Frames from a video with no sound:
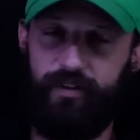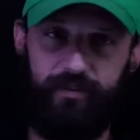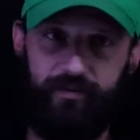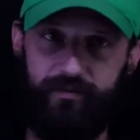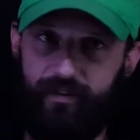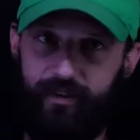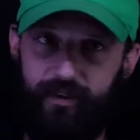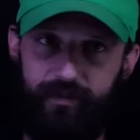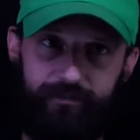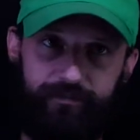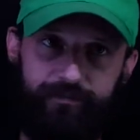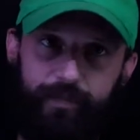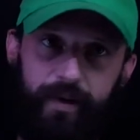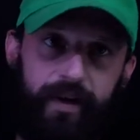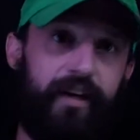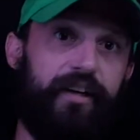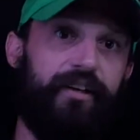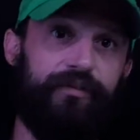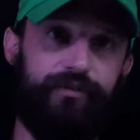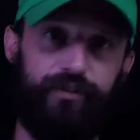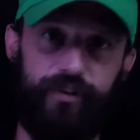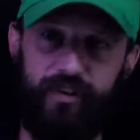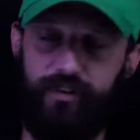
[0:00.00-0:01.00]

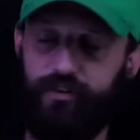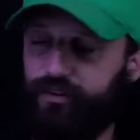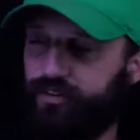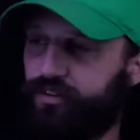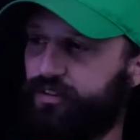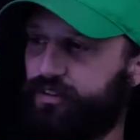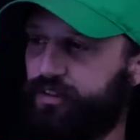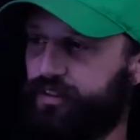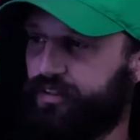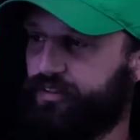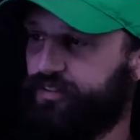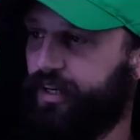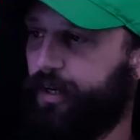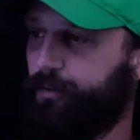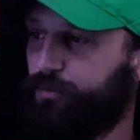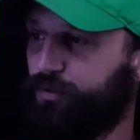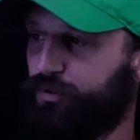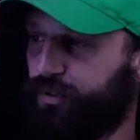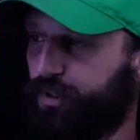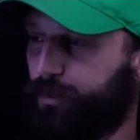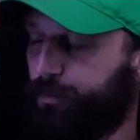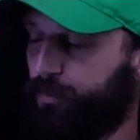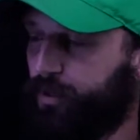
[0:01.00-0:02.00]
imperatively. It's
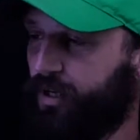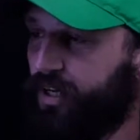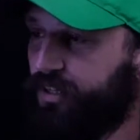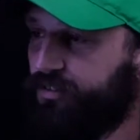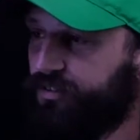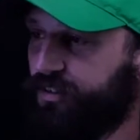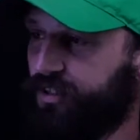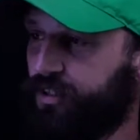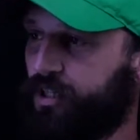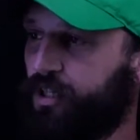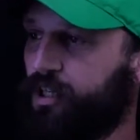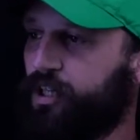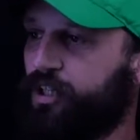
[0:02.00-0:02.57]
absolutely a proxy,